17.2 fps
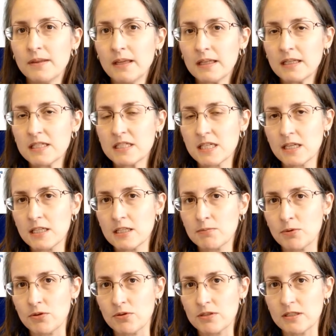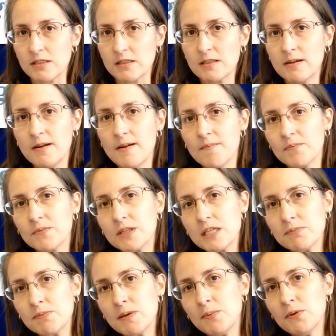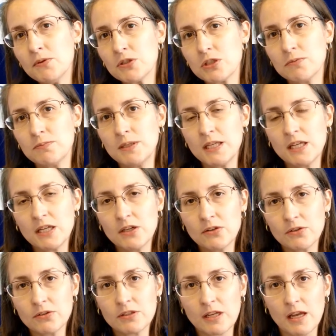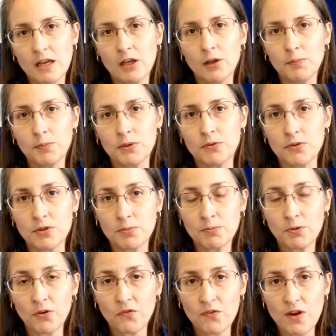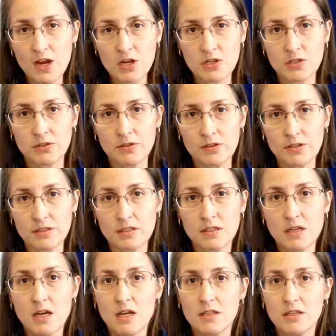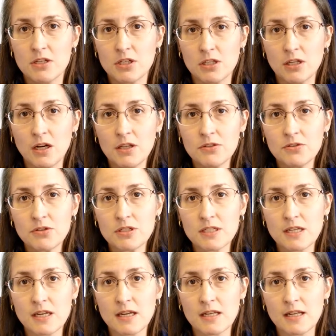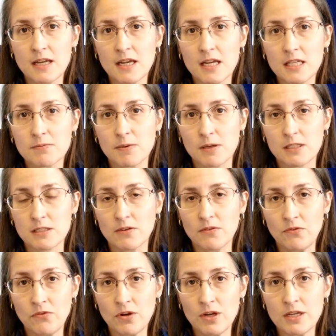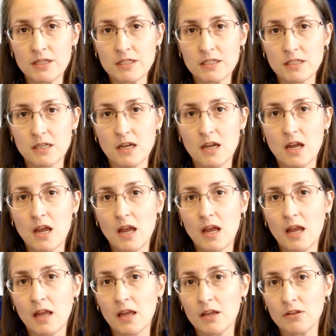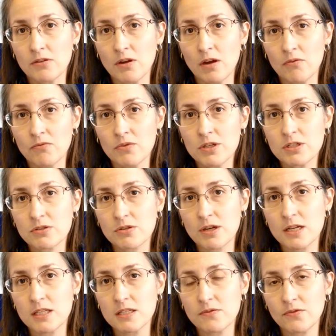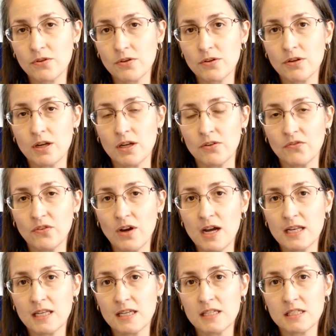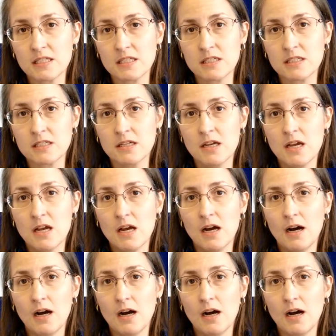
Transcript: not a salesperson. These people should be here to help you. They're professionals. They should understand aspects of risk and risk transfer and finances